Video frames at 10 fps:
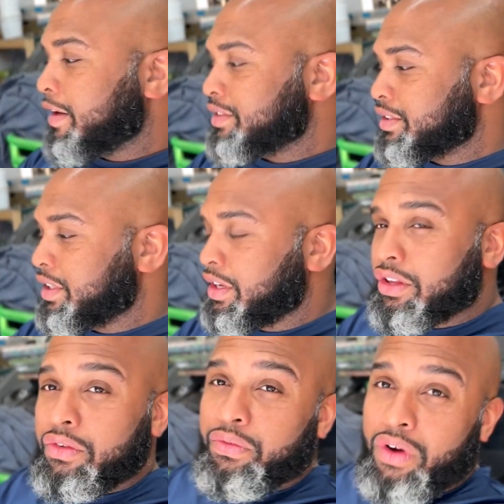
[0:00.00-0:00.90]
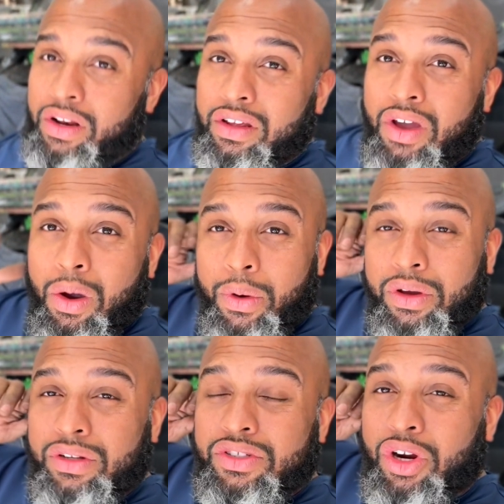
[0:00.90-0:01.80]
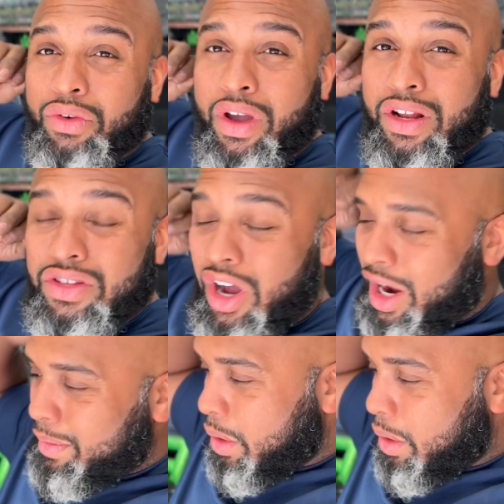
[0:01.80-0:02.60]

just sitting under the front. We're going to turn around and talk about